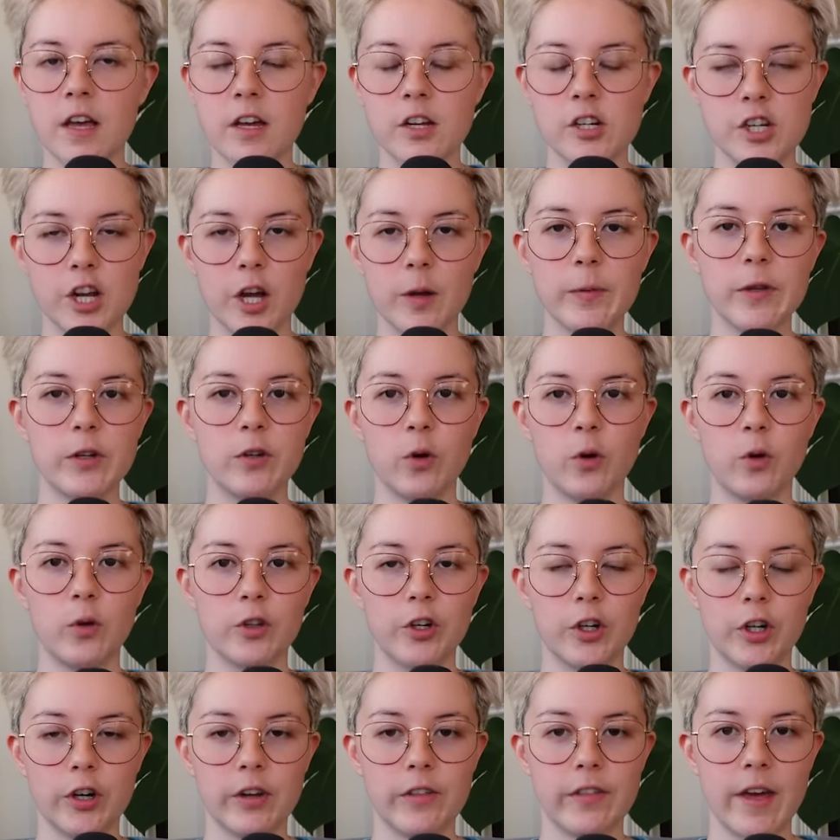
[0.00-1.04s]
Shelby told
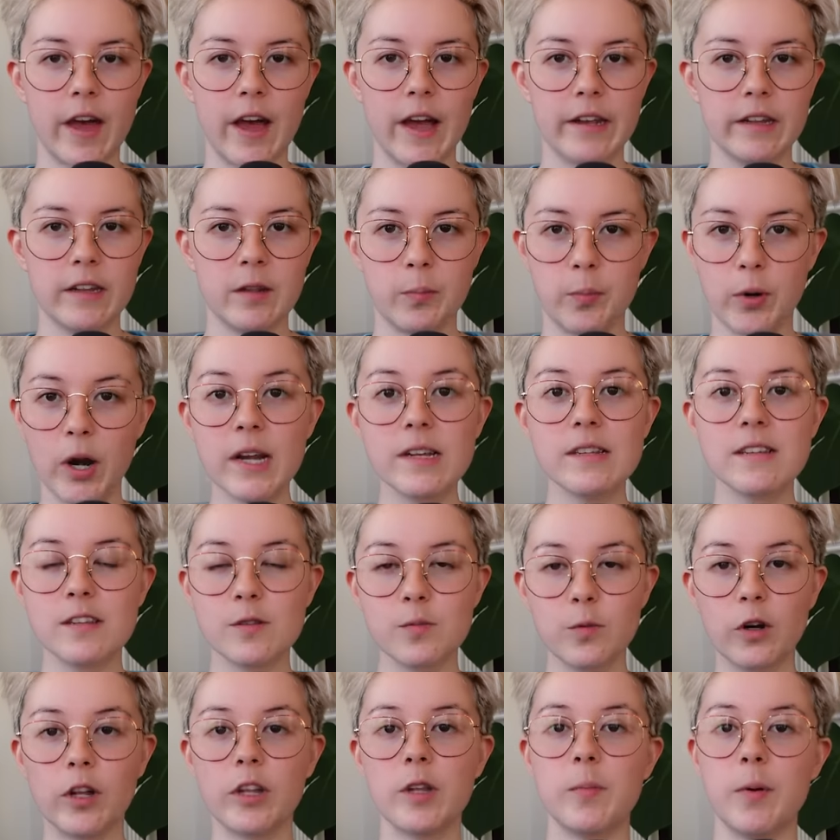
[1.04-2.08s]
her that the prices
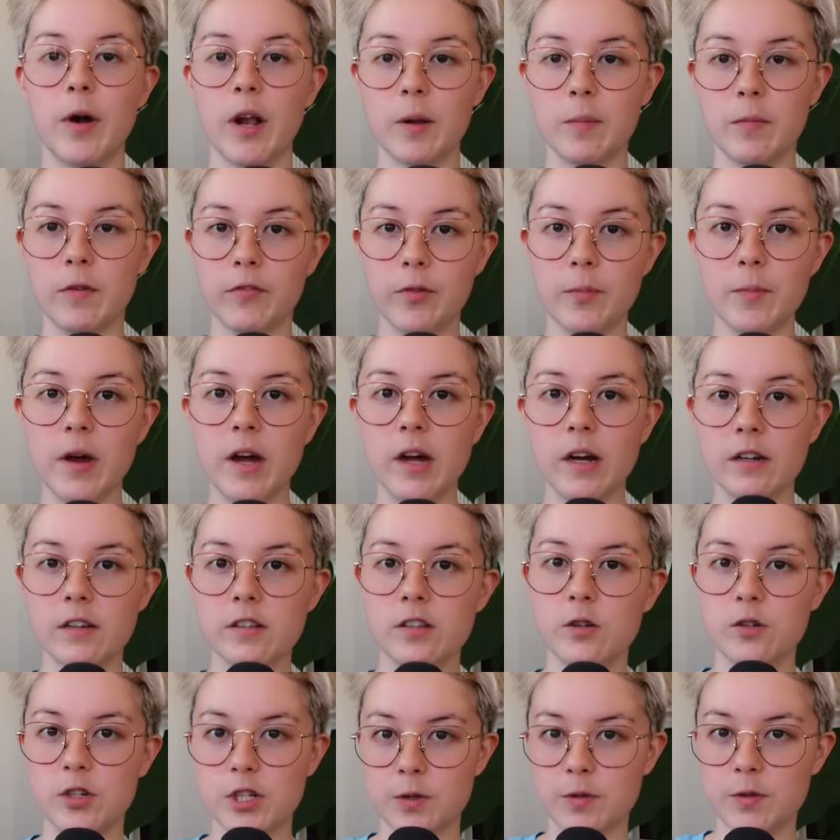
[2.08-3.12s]
were on the bottom of the mug.
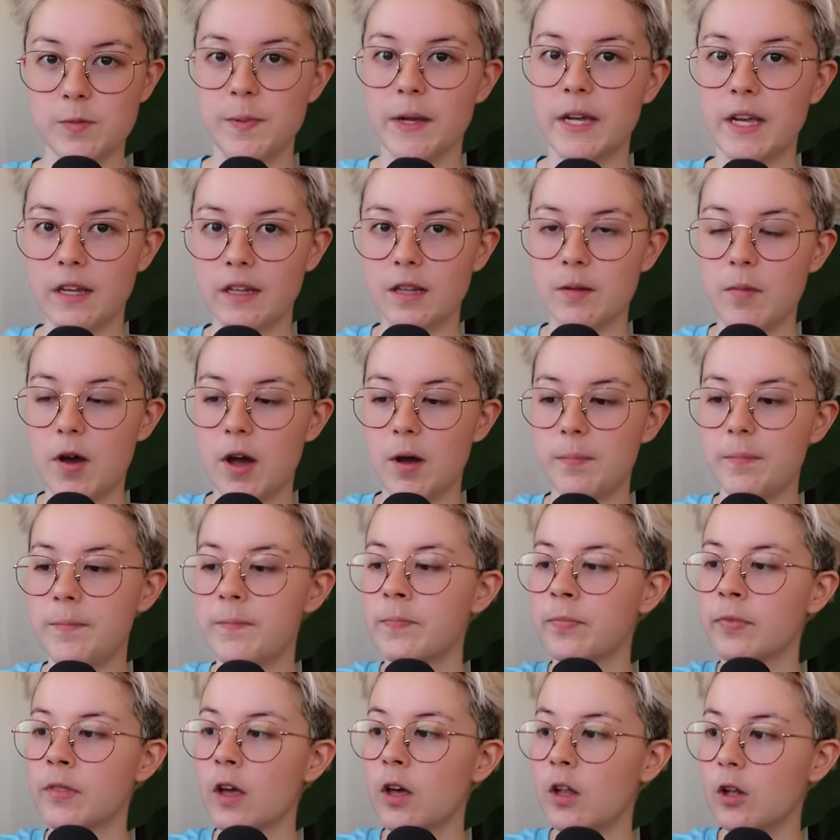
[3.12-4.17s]
So she was picking them up,
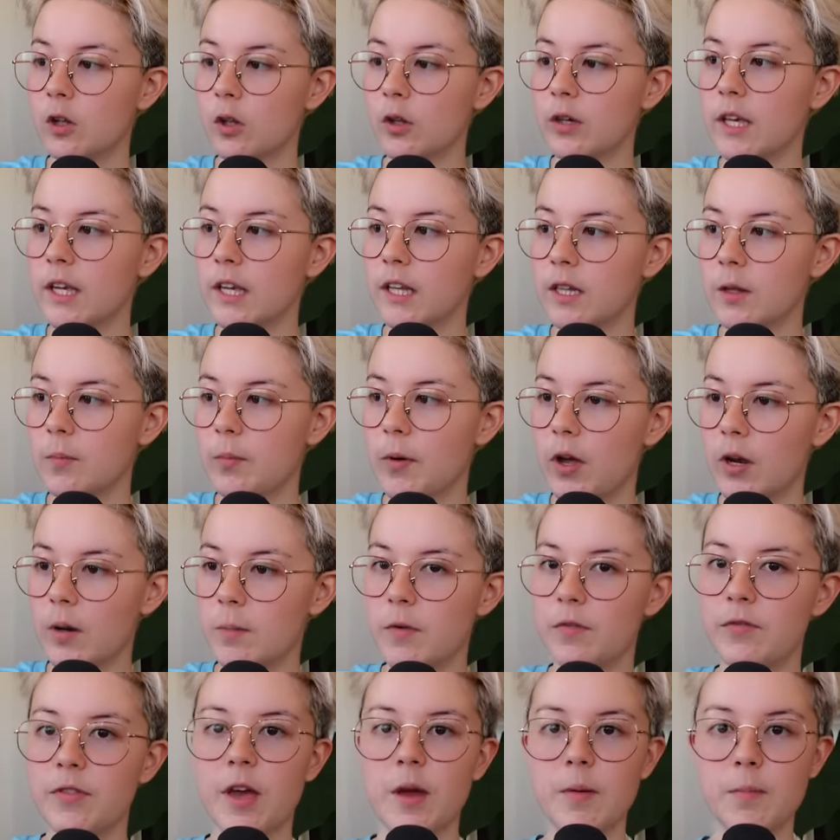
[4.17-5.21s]
looking at the bottom
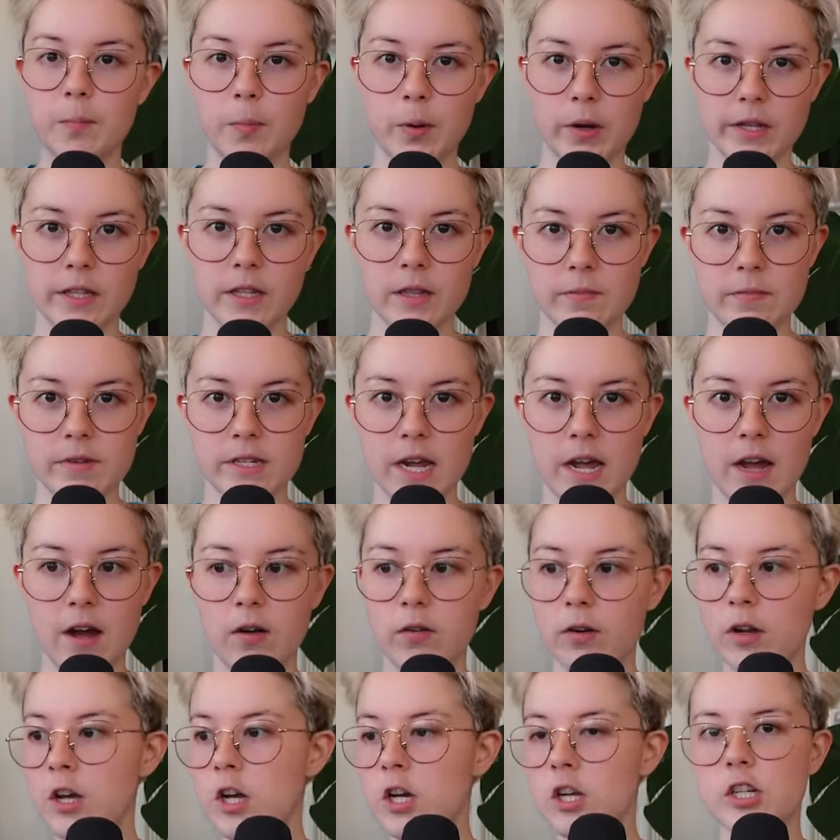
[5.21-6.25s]
of them, putting them
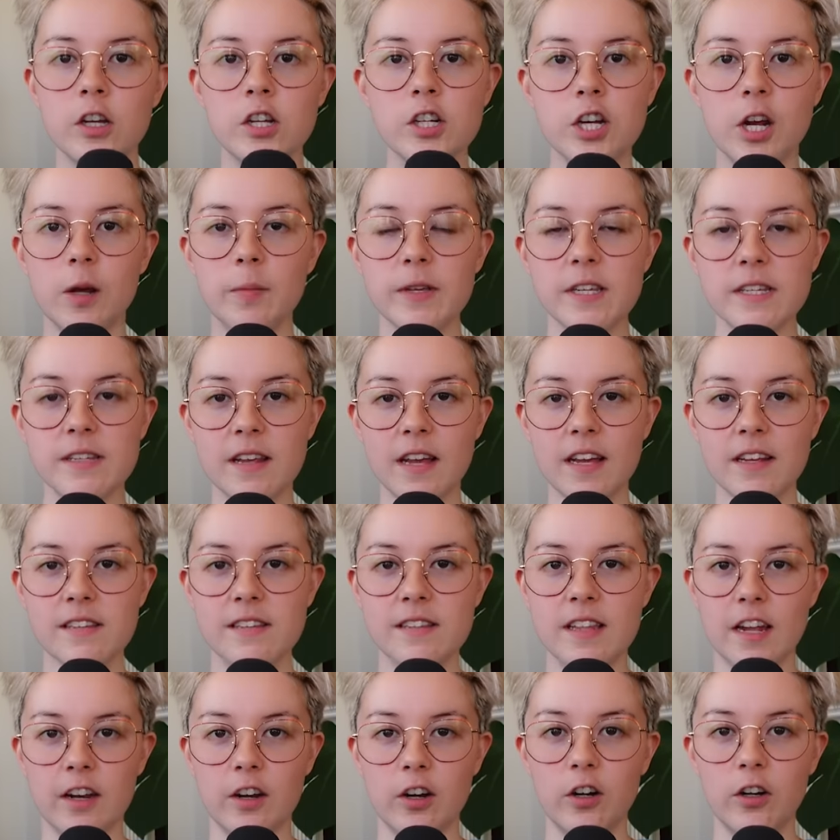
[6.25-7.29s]
down. Shelby says
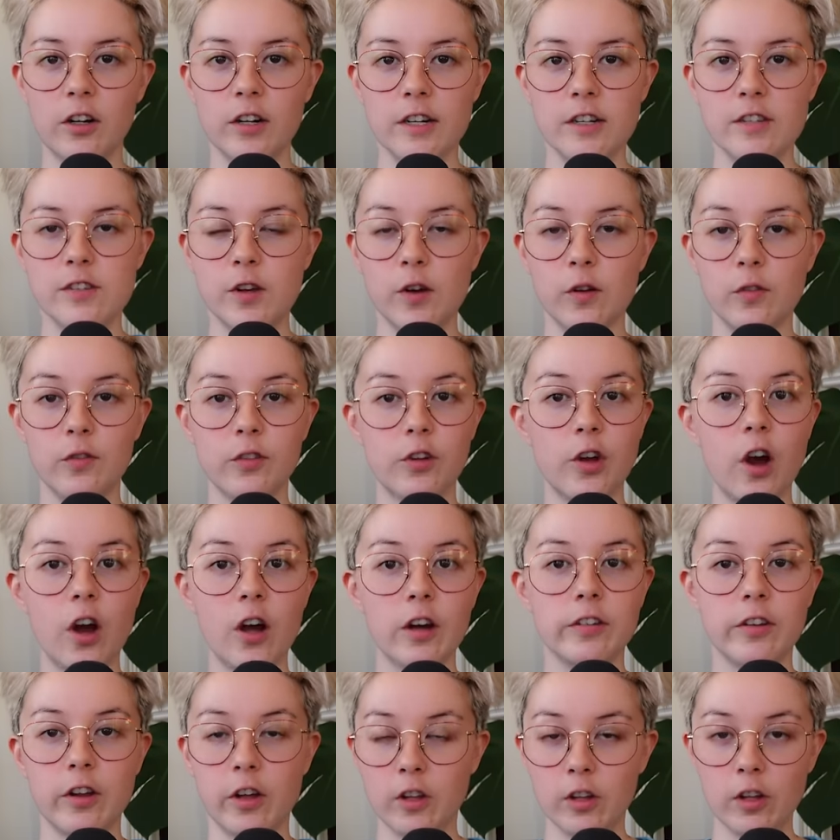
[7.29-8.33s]
that her and Soph
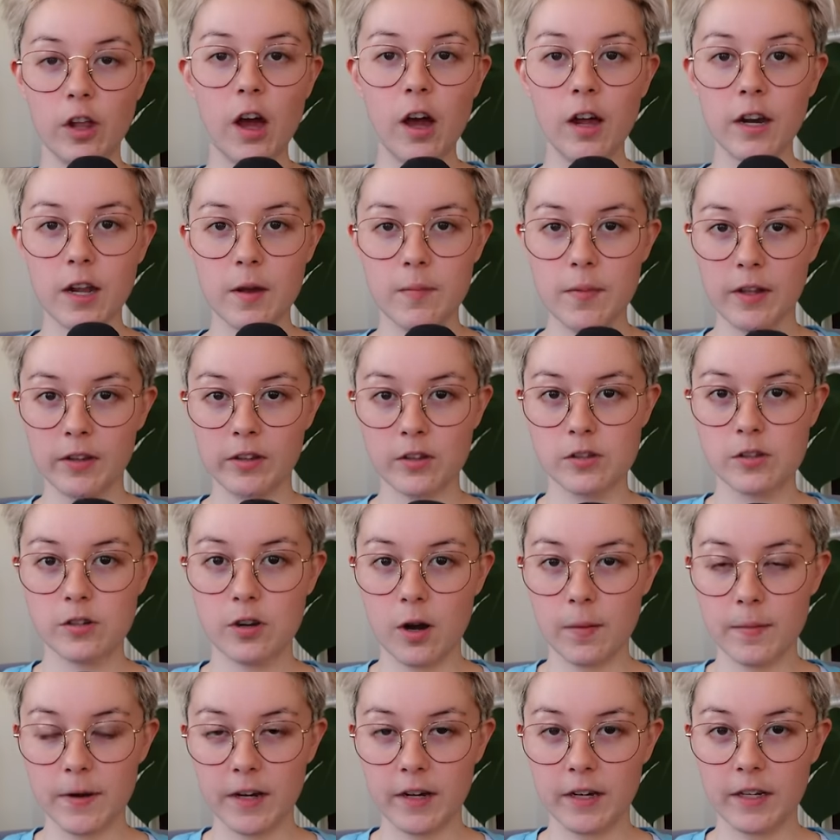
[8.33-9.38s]
talked a lot about the
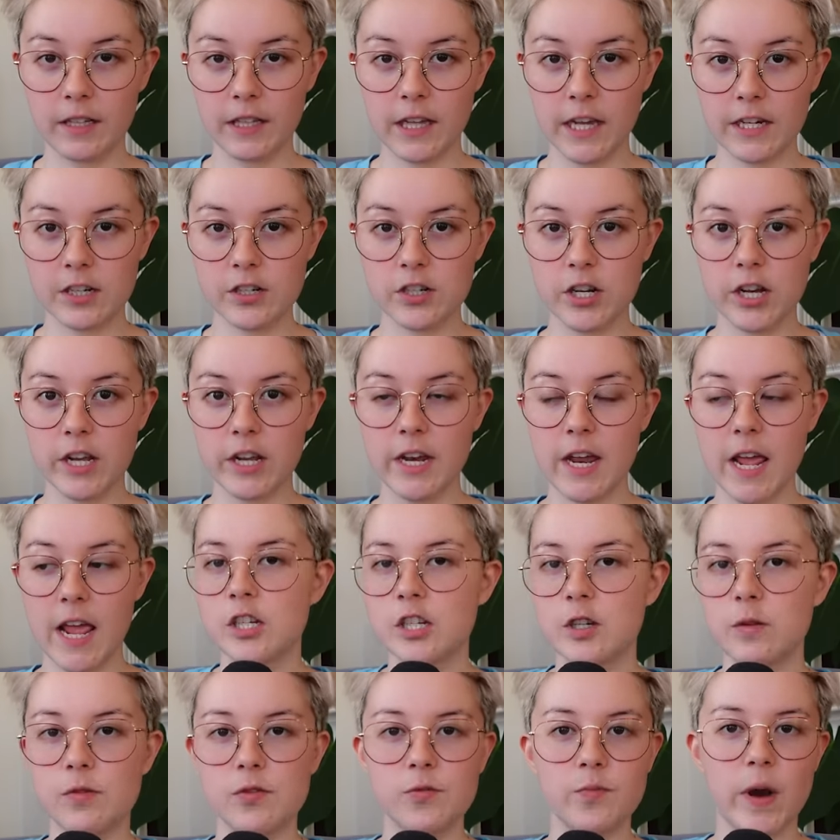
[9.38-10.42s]
strawberry collection.
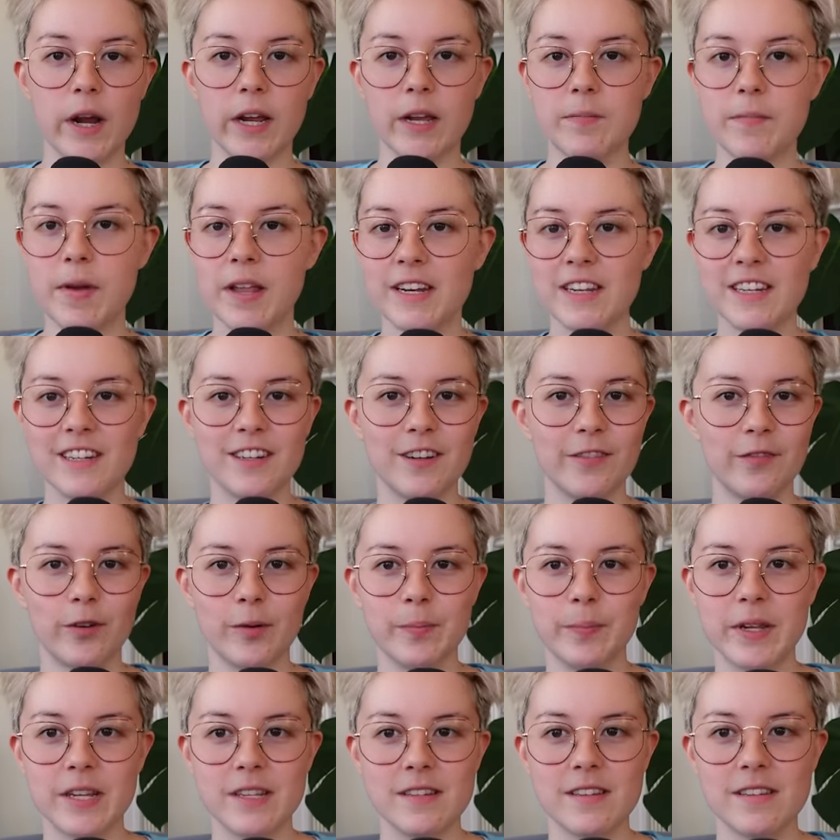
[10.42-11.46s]
She was recommending
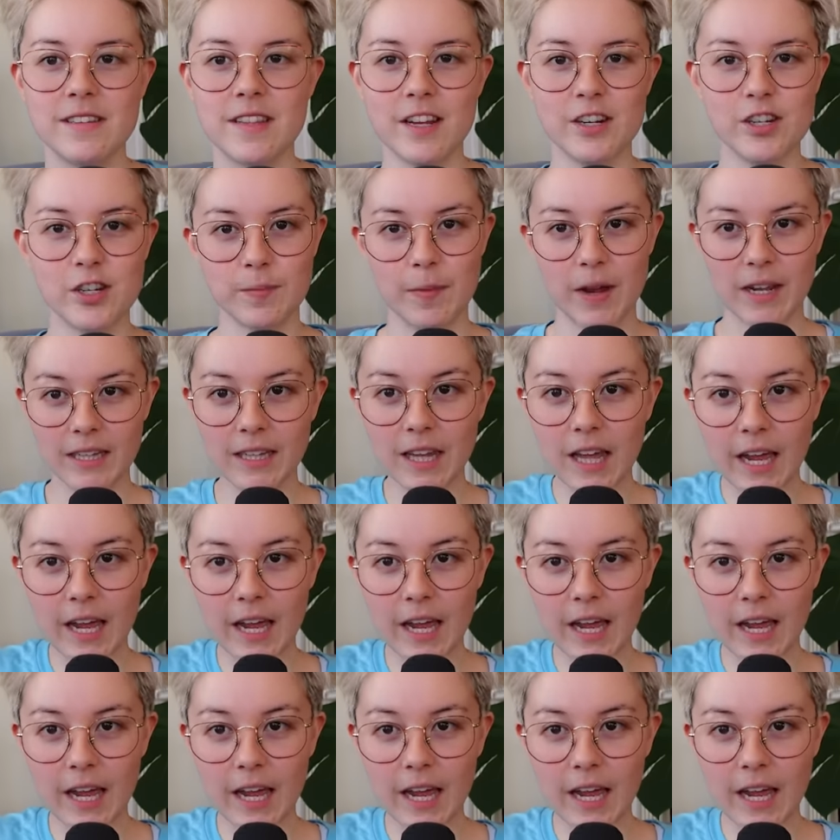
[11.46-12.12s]
different pieces that she might